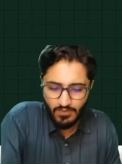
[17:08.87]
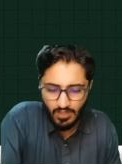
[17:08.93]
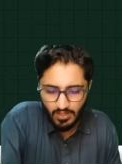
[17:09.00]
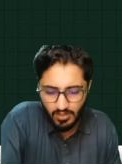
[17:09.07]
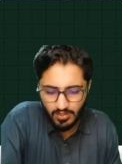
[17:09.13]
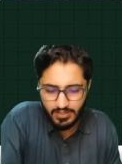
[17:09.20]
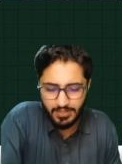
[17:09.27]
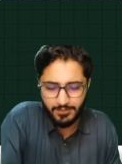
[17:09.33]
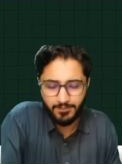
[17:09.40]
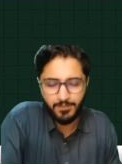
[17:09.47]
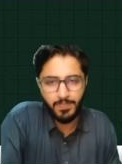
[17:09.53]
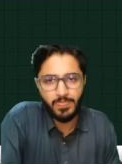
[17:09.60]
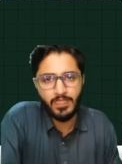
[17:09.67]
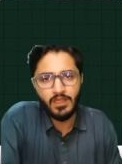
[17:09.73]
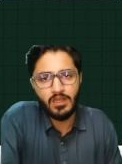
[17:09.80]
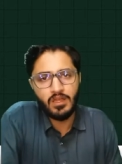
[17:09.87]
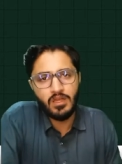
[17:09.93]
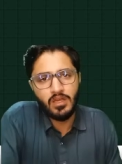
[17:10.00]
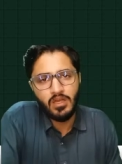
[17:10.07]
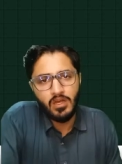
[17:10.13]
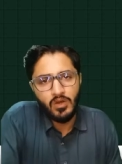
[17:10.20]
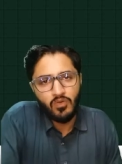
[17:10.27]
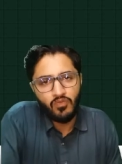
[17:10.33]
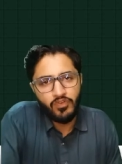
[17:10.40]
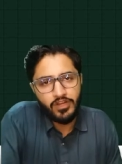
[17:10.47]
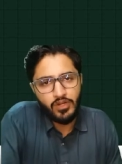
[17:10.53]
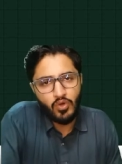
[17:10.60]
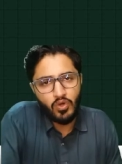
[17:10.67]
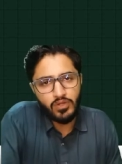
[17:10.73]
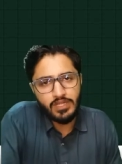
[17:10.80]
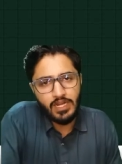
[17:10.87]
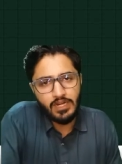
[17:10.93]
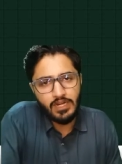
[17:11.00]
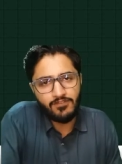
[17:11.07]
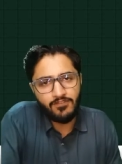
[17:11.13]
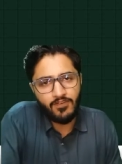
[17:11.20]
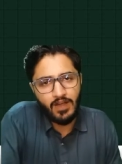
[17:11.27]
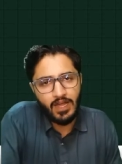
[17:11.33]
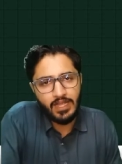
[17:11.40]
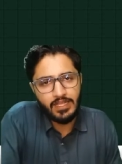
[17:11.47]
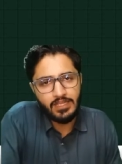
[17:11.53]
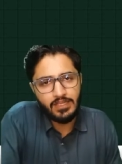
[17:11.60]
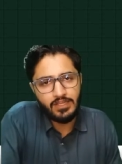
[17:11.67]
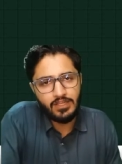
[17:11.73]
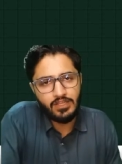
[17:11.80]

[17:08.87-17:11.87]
Okay. We know that phi